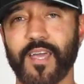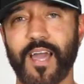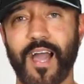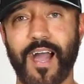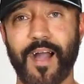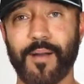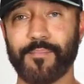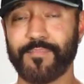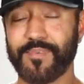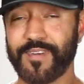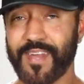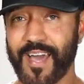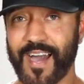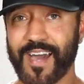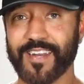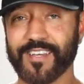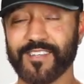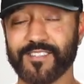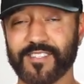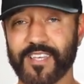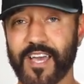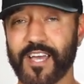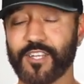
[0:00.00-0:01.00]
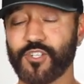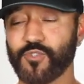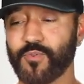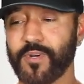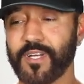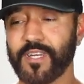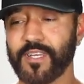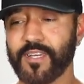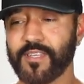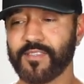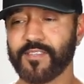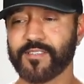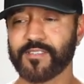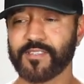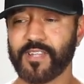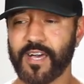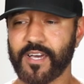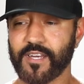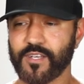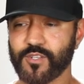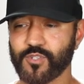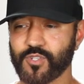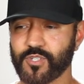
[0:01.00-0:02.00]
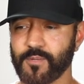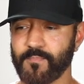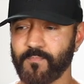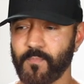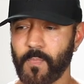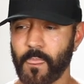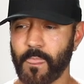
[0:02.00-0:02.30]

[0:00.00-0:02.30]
I'm not exaggerating in the slightest.